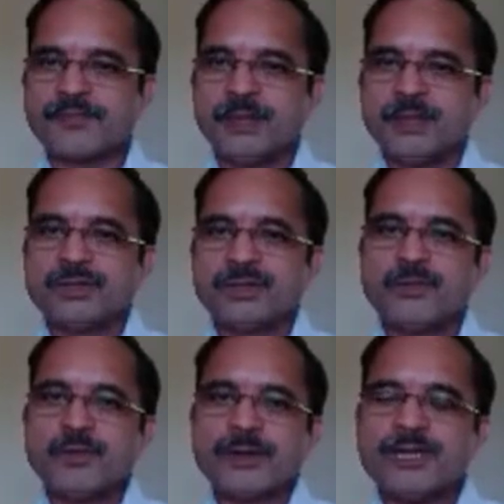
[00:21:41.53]
because of the
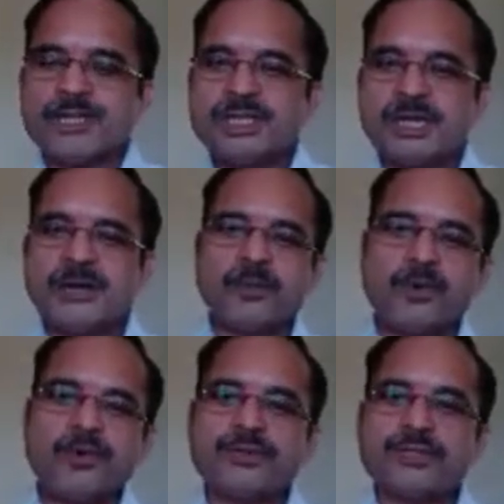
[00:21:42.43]
hydrogen
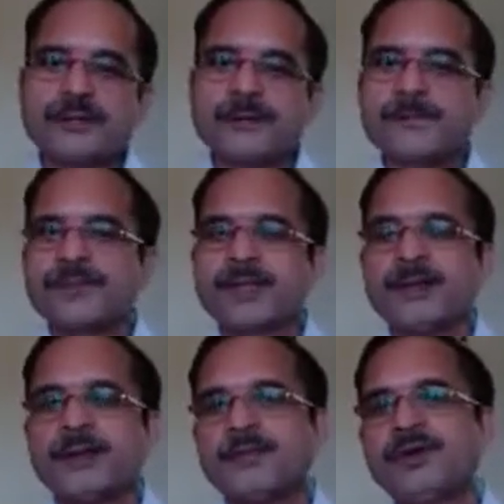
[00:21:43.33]
electrode, it is assumed
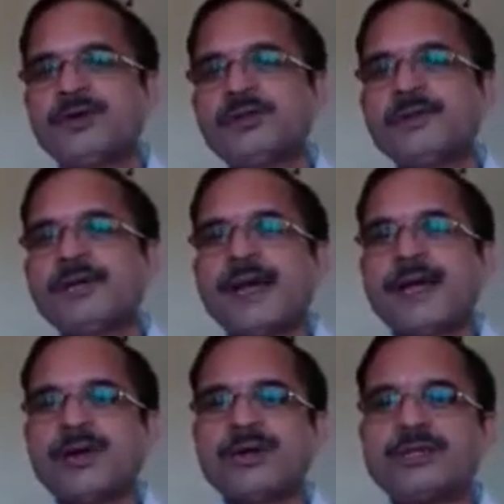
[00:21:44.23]
as a reference,
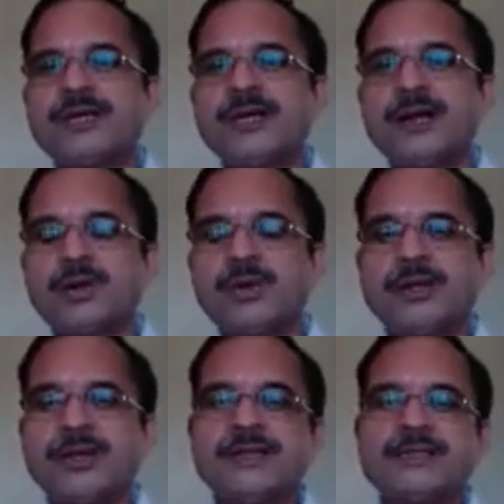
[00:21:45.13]
and that is assumed as
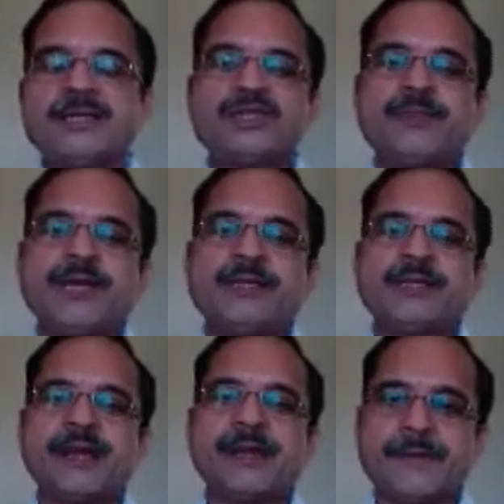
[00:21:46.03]
a zero
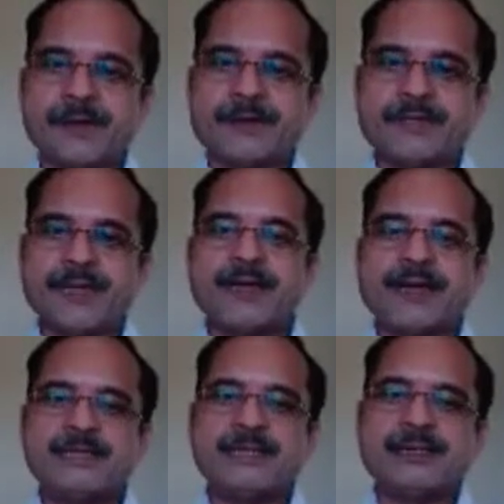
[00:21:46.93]
potential.
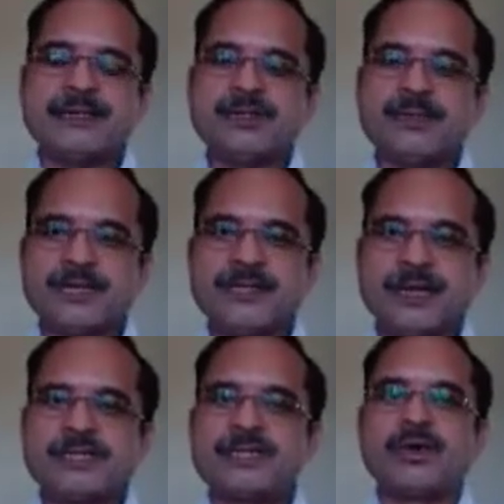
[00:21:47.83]
So it is
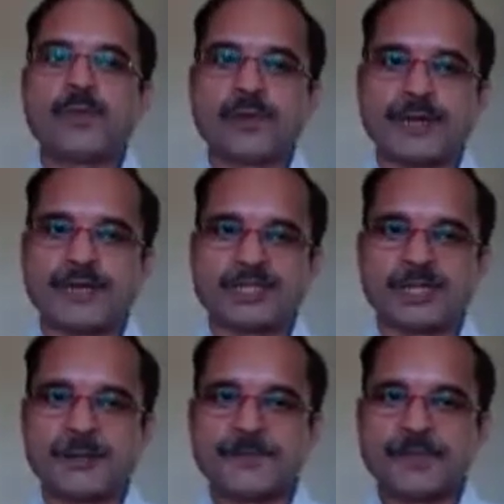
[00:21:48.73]

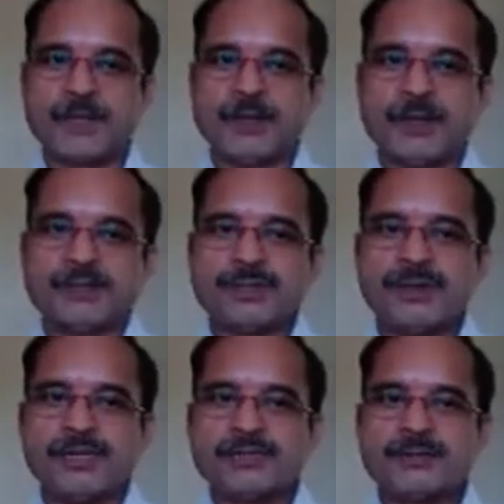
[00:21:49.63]
arbitrarily set to zero.
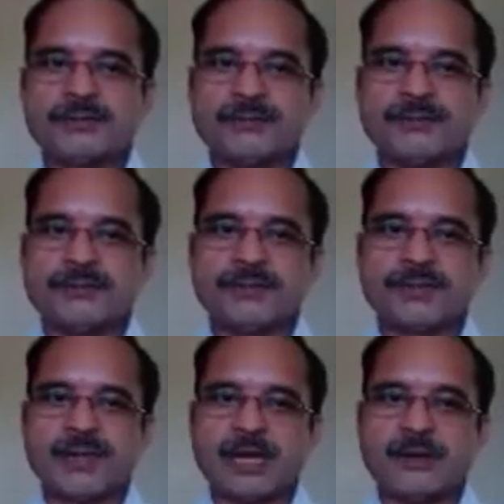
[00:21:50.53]
So with
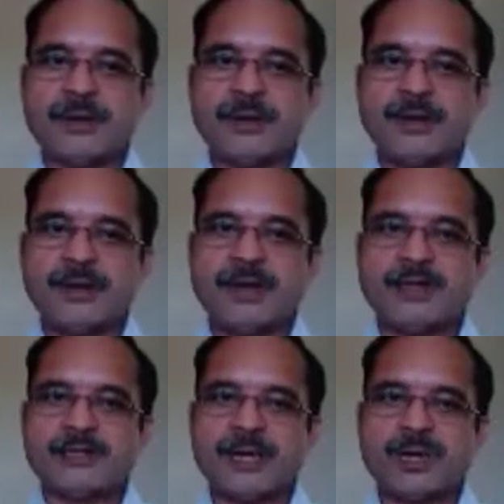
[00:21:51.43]
reference to
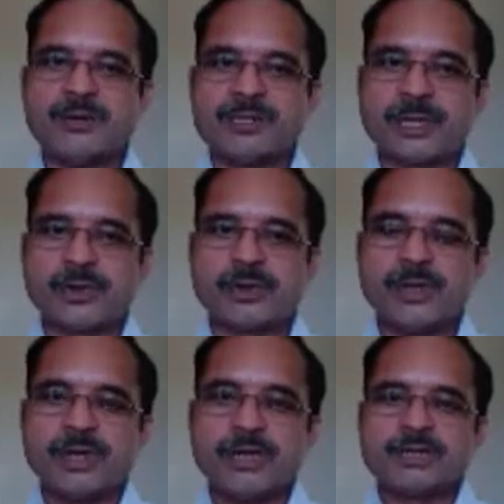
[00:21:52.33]
hydrogen,
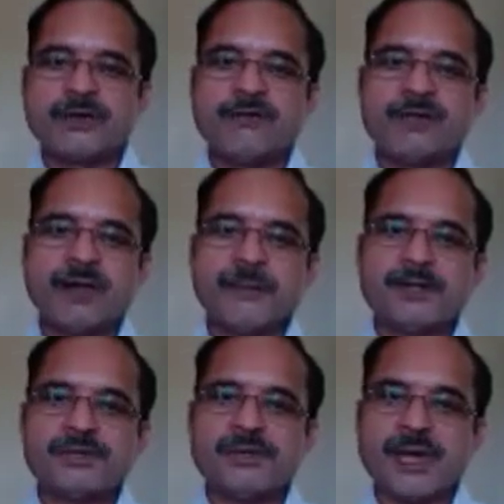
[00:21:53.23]
we measure
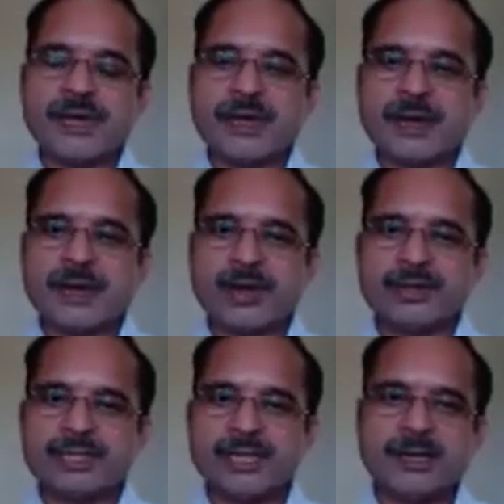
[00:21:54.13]
the potential
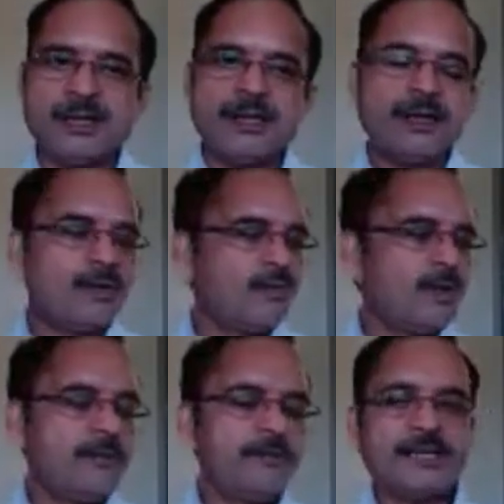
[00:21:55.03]
induced because of the
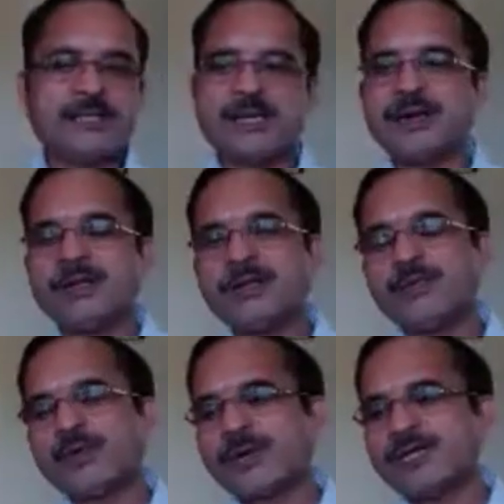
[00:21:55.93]
other types of
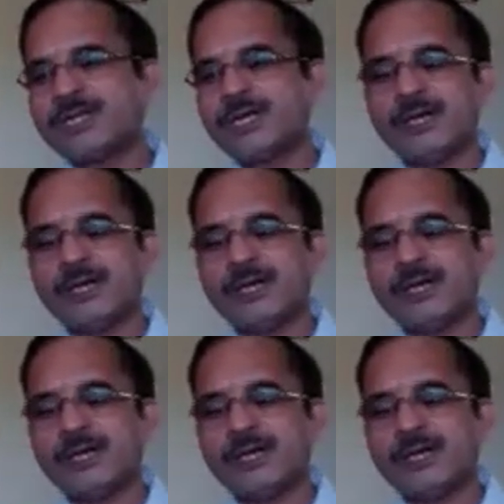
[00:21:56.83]
electrodes.